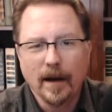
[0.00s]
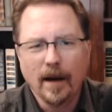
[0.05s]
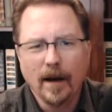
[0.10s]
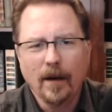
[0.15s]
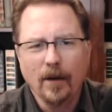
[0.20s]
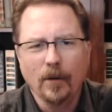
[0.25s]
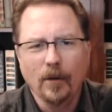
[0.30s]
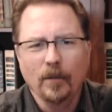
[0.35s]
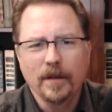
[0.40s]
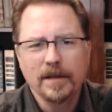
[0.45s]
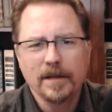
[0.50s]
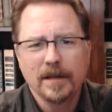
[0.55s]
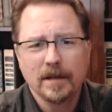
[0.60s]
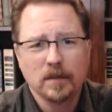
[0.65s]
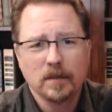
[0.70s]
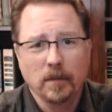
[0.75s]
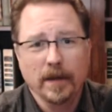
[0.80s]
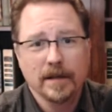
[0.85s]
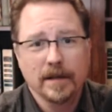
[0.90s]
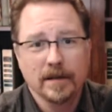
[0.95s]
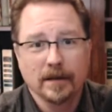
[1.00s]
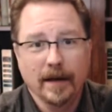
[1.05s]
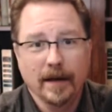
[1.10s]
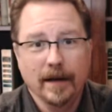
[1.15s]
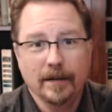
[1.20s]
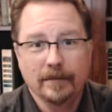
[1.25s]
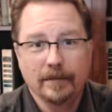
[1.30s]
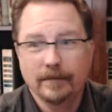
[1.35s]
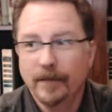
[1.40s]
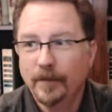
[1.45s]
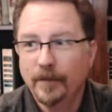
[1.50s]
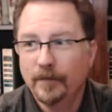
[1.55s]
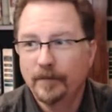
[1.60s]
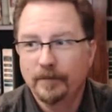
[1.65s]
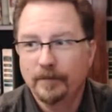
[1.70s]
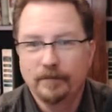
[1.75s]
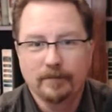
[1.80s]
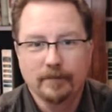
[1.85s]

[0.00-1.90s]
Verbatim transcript: oh, this explains a lot of